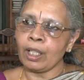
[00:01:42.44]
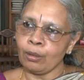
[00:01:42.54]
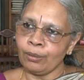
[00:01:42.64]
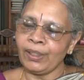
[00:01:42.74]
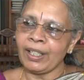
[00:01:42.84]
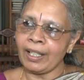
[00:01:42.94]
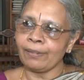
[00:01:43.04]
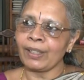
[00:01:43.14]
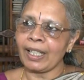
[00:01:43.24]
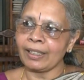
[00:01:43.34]
now we
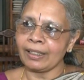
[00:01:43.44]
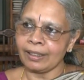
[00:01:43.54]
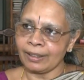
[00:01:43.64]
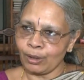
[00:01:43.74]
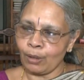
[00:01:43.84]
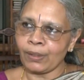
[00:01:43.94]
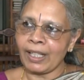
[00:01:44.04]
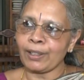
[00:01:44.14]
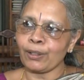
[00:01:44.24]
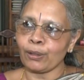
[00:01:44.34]
have land, uh, soft
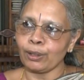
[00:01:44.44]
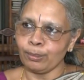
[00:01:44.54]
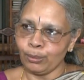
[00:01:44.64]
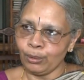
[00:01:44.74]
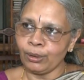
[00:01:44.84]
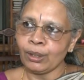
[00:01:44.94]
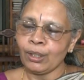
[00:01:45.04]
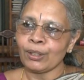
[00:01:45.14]
landed on the moon.